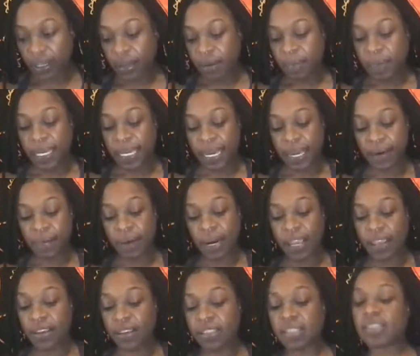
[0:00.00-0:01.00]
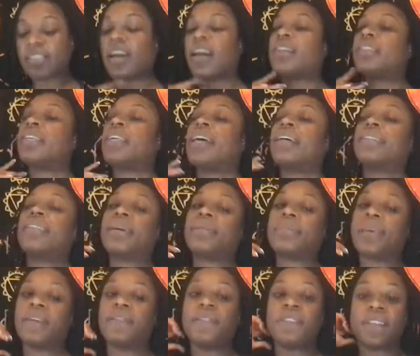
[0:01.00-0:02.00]
But yeah, when I use these cards, a lot of times
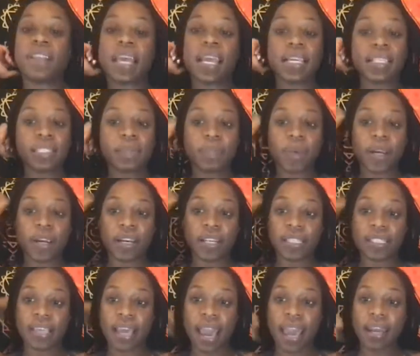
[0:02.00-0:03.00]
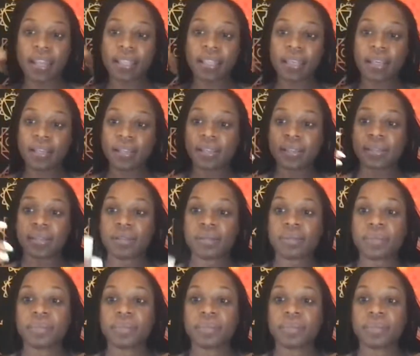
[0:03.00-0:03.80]
I feel like spirit is guiding this.